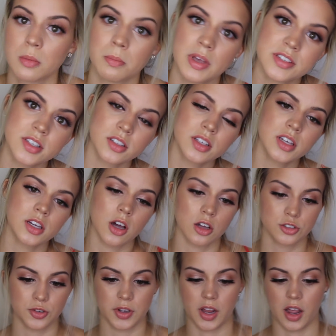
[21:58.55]
basically,
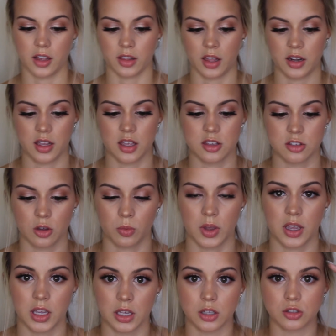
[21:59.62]
contouring and highlighting is a
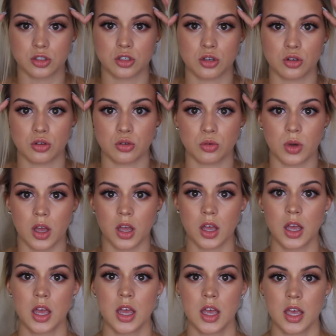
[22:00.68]
way to
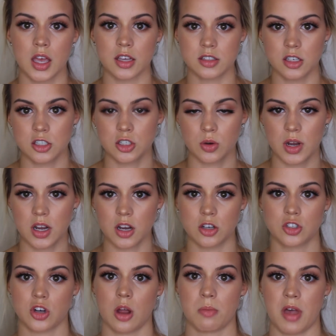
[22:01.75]
accentuate and
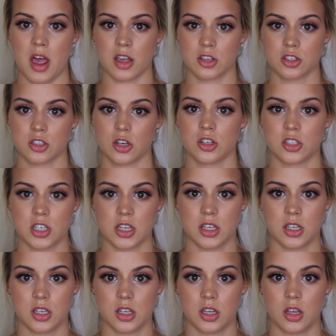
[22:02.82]
draw back
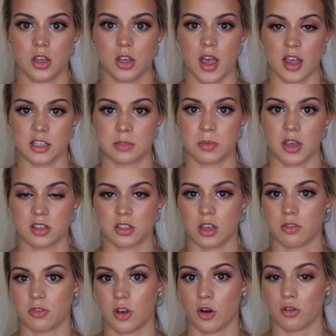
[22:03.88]
certain aspects
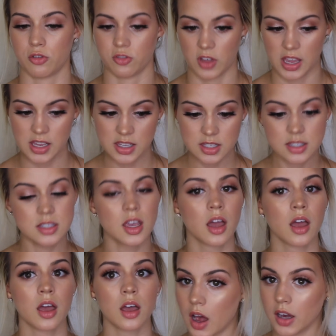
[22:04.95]
of your face.
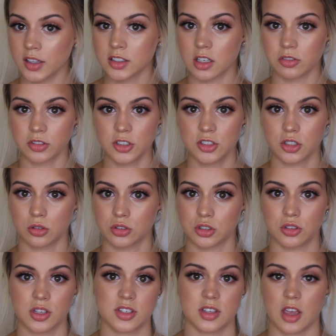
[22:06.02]
I definitely don't
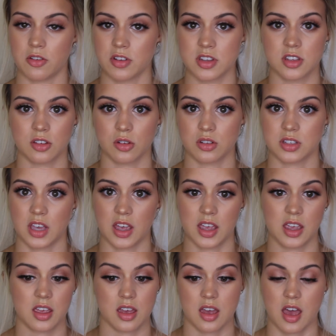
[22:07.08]
do this every single
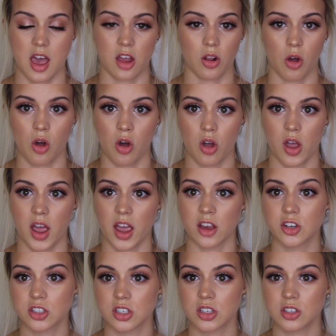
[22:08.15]
day at all. I
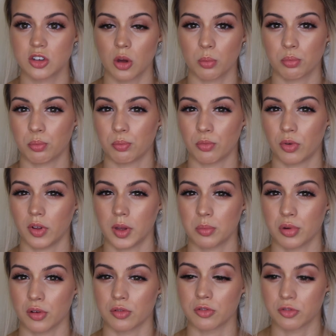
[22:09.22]
actually don't really
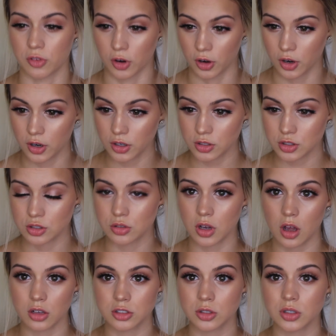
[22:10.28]
prefer to
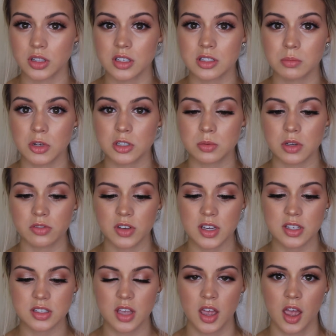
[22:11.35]
contour this much my
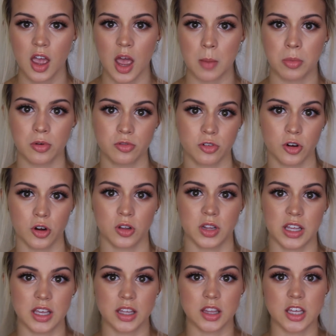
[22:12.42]
face. I prefer
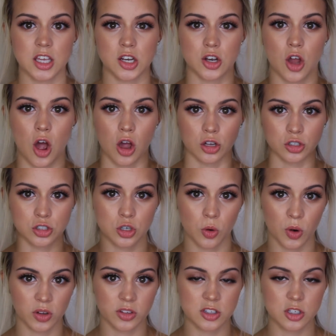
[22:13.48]
like the
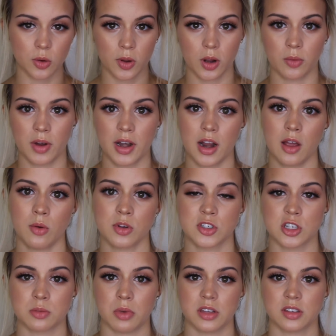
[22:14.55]
non-touring that's going on right now,
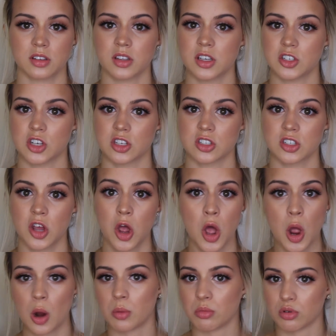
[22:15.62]
which is basically just
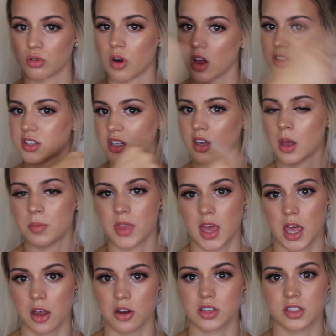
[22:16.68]
bronzing up the
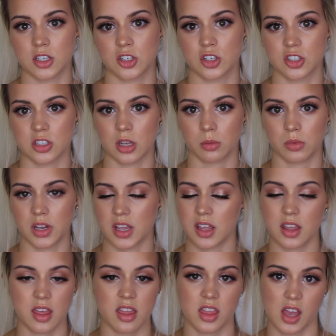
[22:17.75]
areas that your sun would
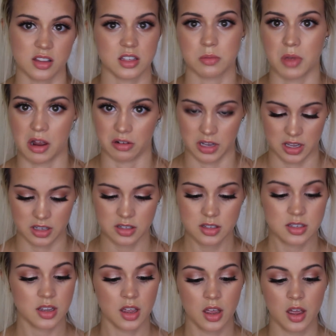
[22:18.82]
hit, and that's about
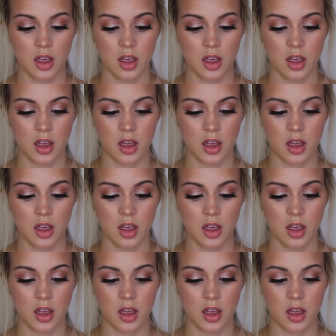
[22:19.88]
it.